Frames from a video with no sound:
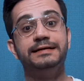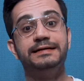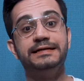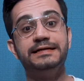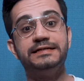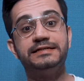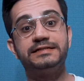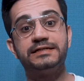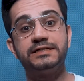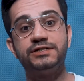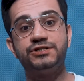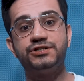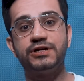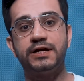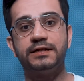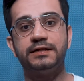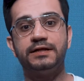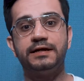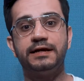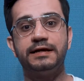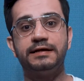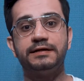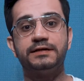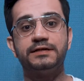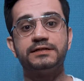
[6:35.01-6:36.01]
diesel
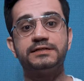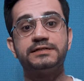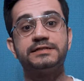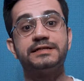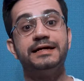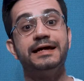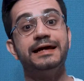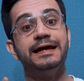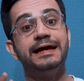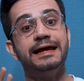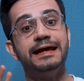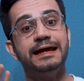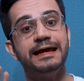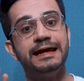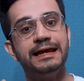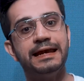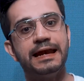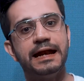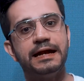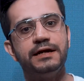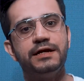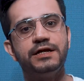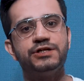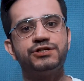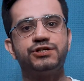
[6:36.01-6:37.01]
generators, in
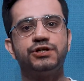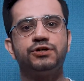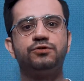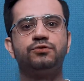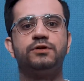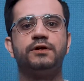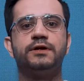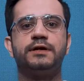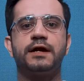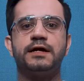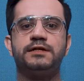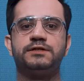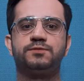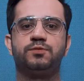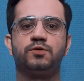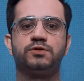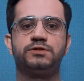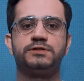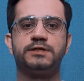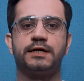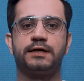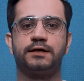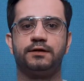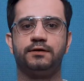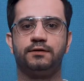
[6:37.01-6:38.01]
addition to the
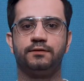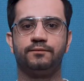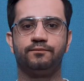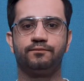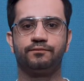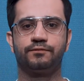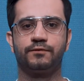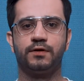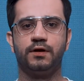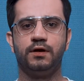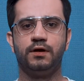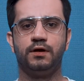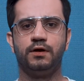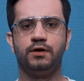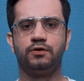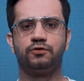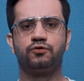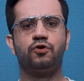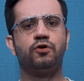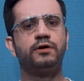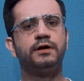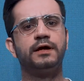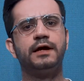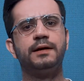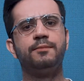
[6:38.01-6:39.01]
transport sector.
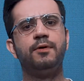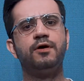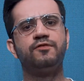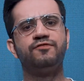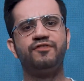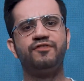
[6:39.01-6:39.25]
Talking about